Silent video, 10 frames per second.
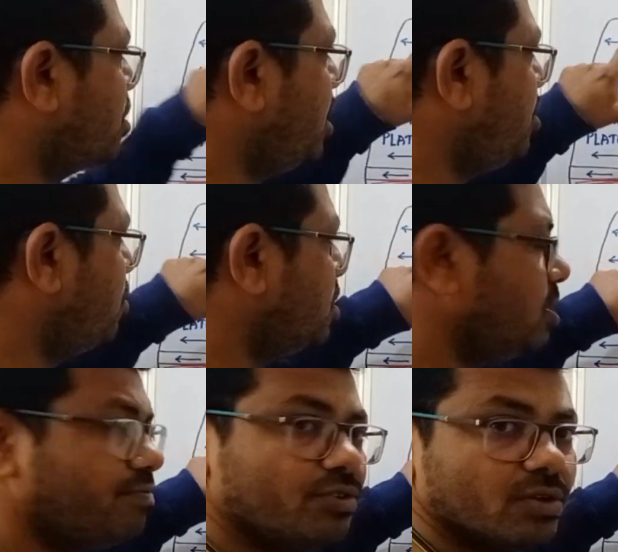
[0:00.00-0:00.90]
Okay,
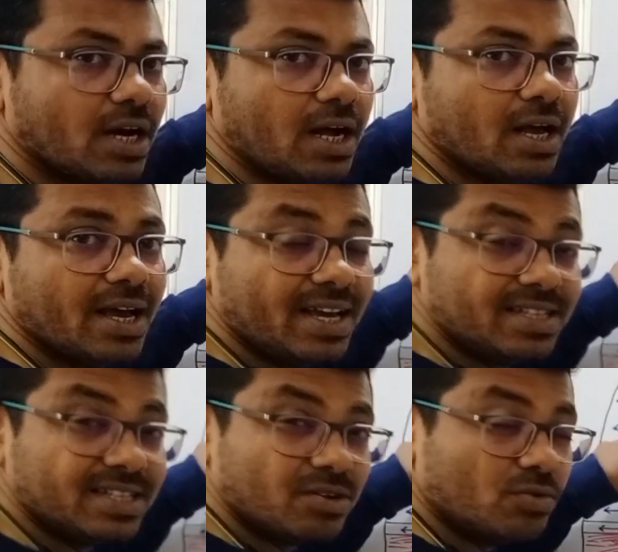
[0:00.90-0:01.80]
Yuan-Di Fuca
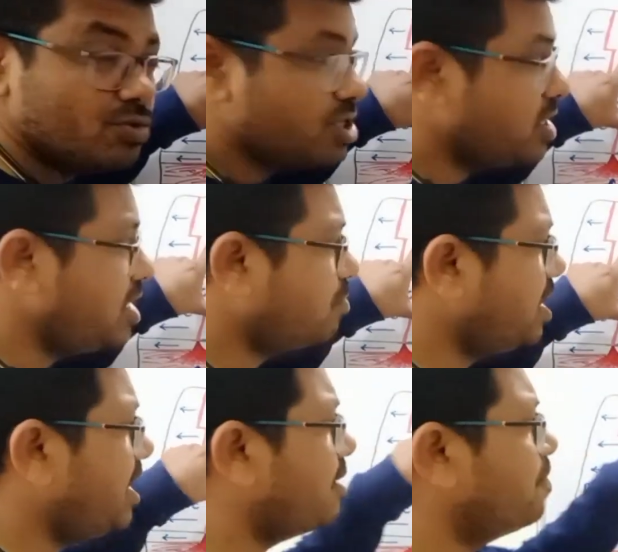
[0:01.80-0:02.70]
is an oceanic
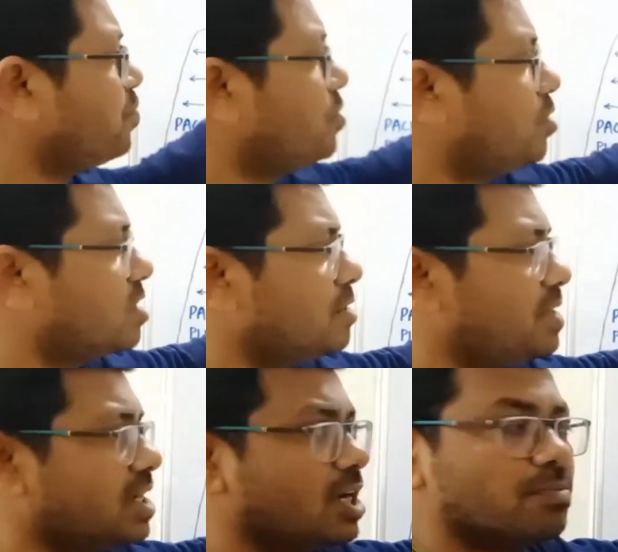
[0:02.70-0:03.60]
plate, North
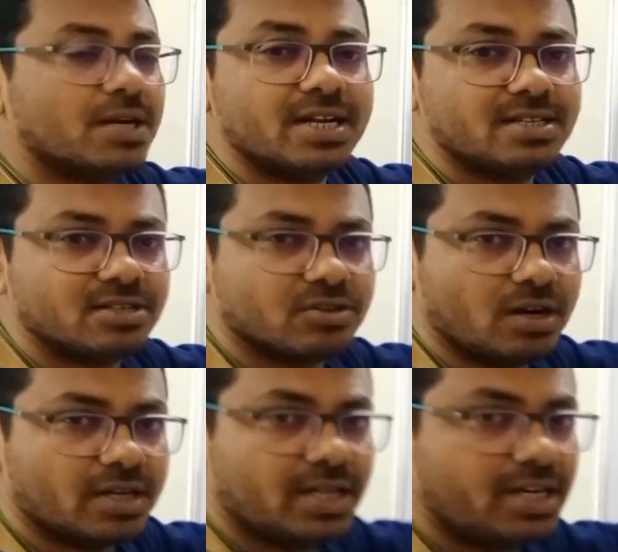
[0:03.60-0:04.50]
American plate is
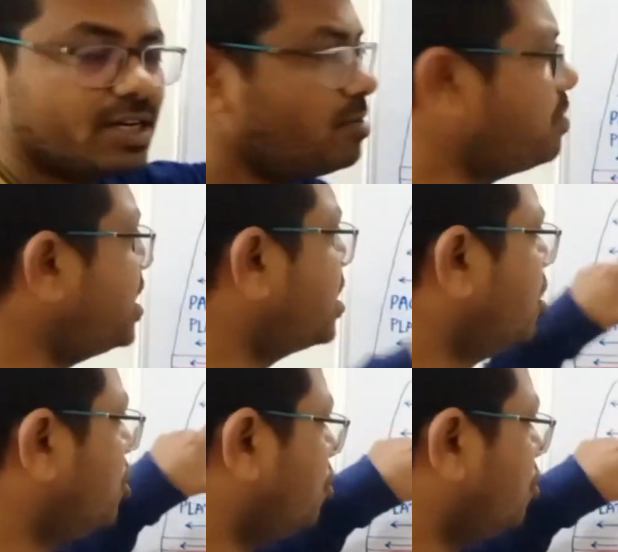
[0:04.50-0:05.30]
continental plate.